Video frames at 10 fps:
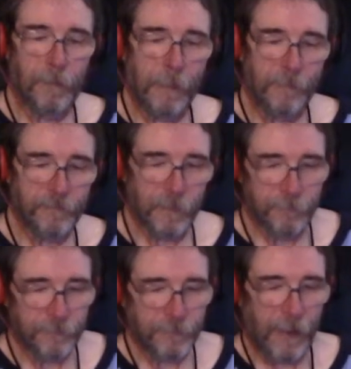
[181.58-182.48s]
buy
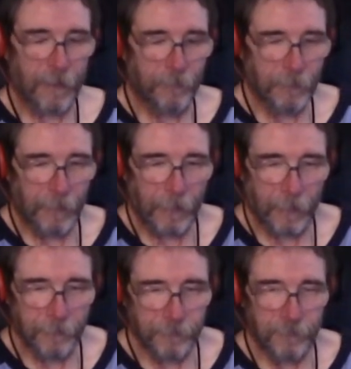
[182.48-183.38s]
myself a scanner,
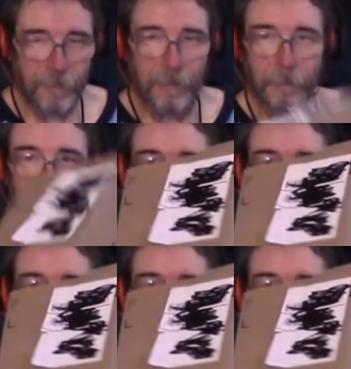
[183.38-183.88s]
and gee,